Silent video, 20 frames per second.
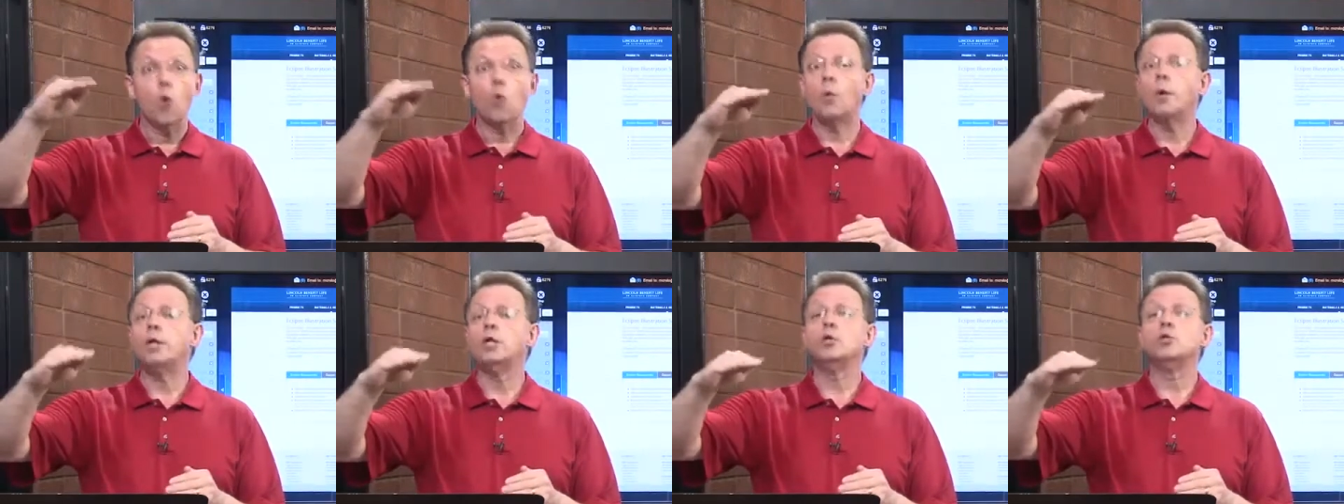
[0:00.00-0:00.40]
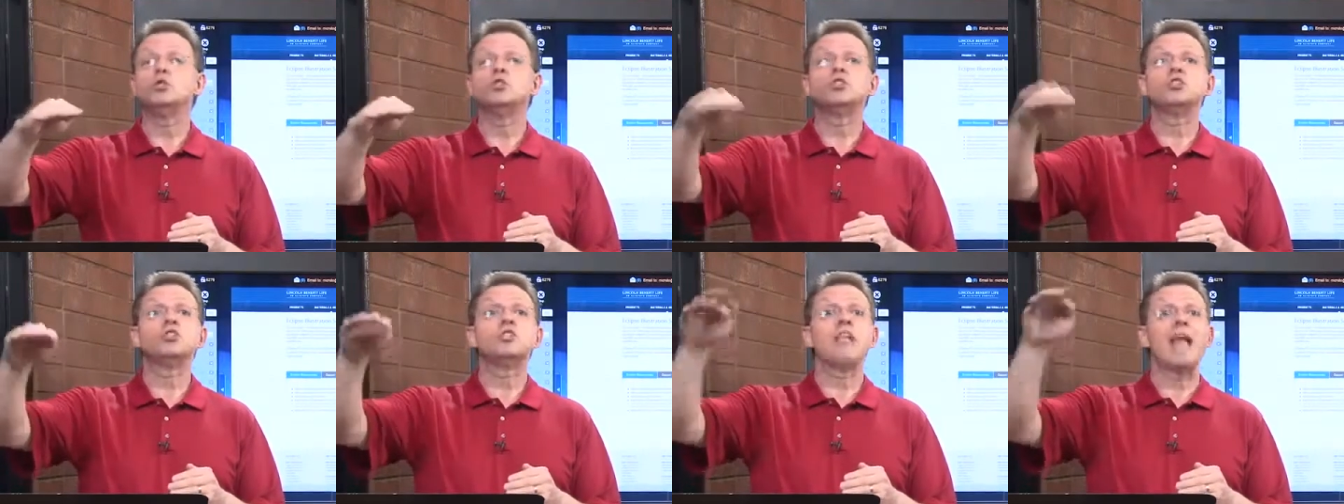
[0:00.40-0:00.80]
we do
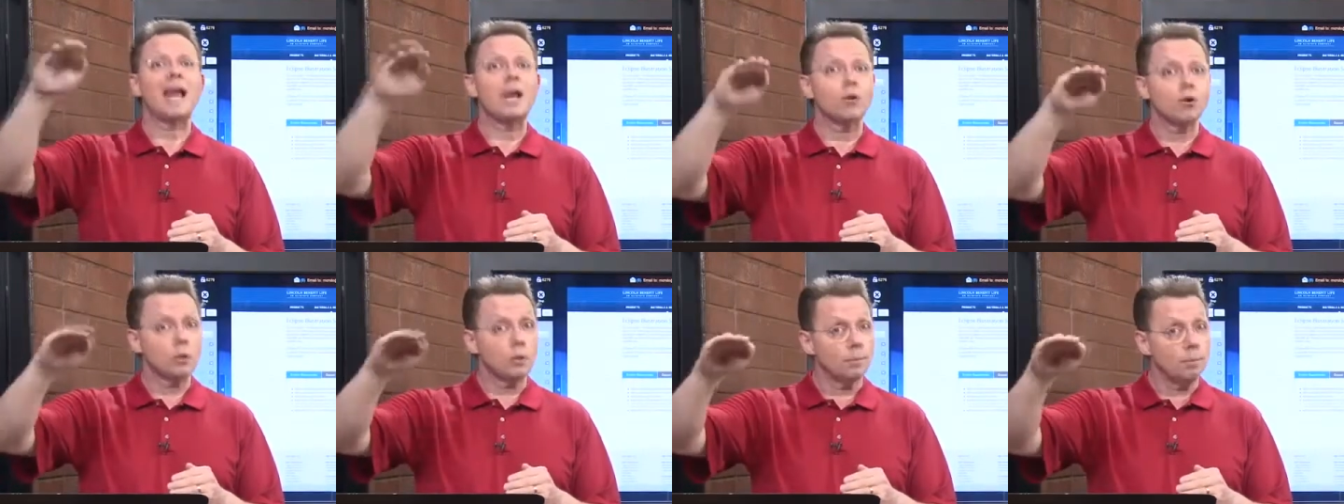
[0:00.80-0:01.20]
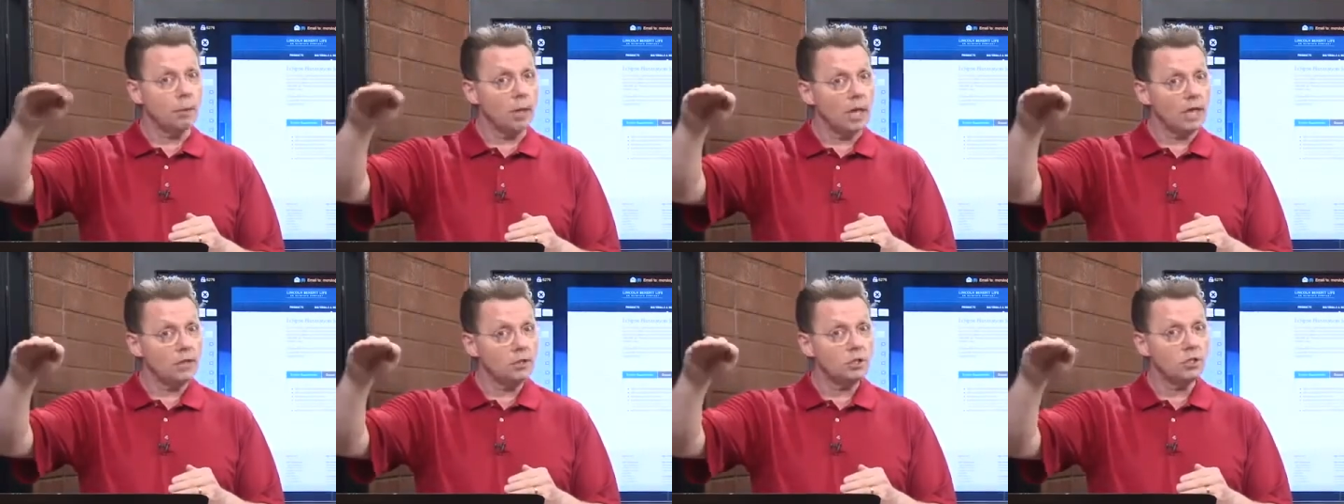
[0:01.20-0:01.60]
standard
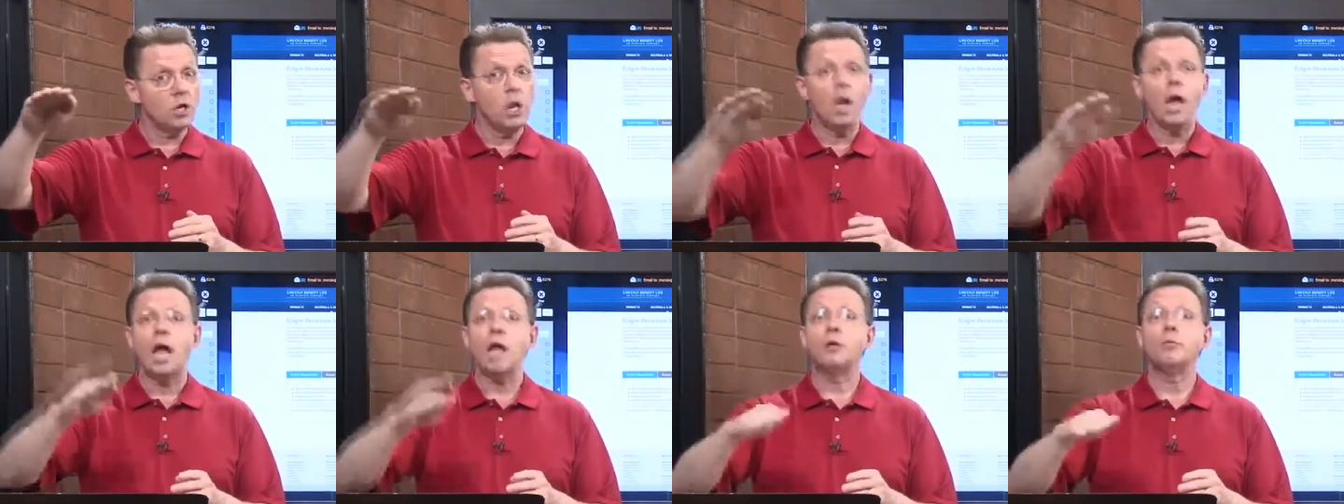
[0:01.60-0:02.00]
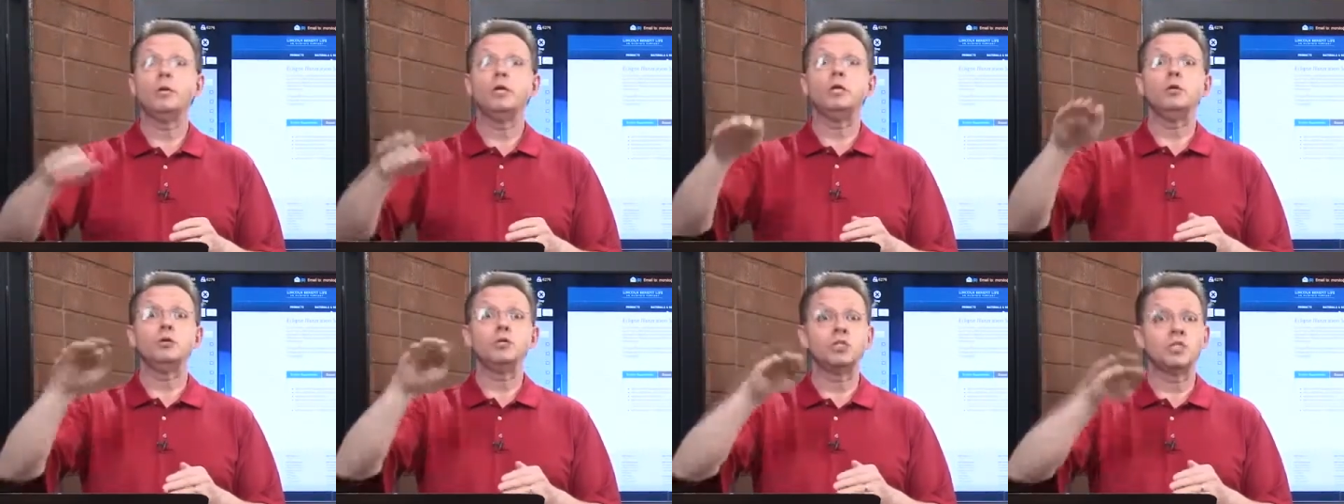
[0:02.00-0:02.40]
plus, and
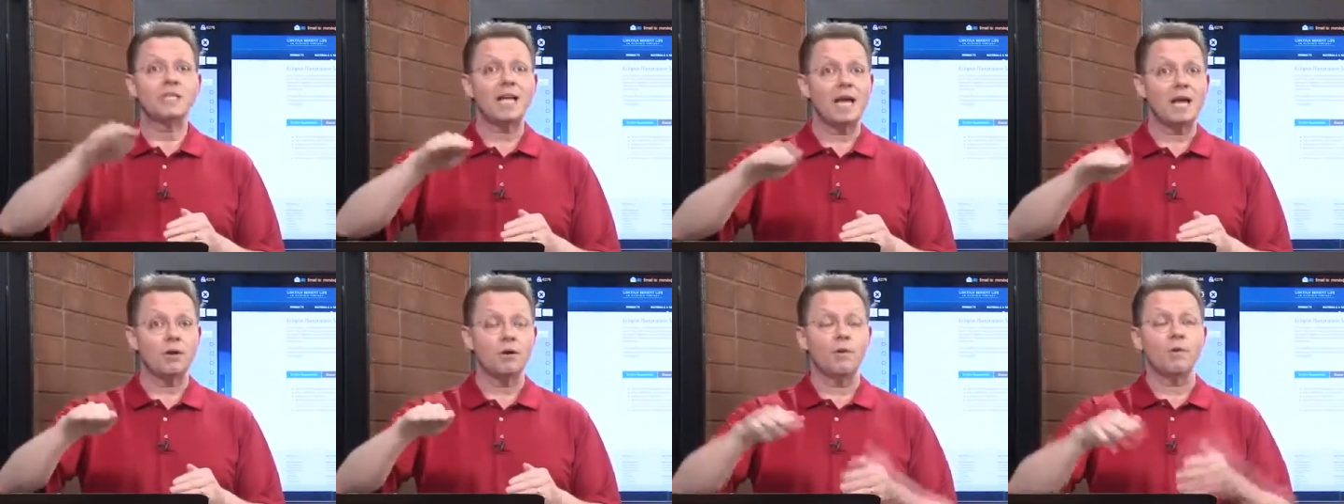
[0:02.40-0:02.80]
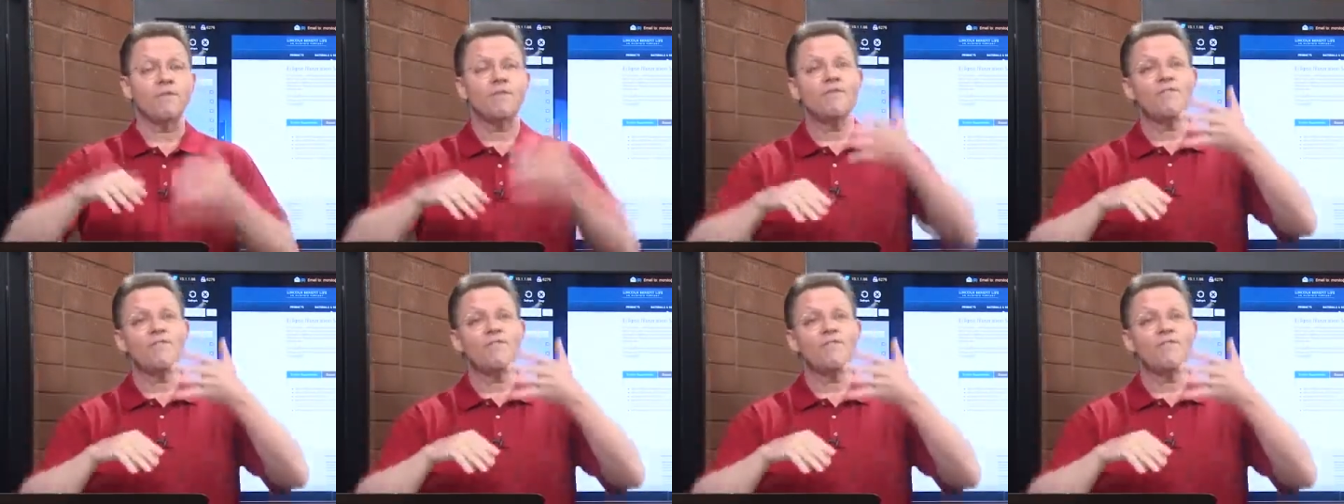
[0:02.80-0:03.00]
we do standard.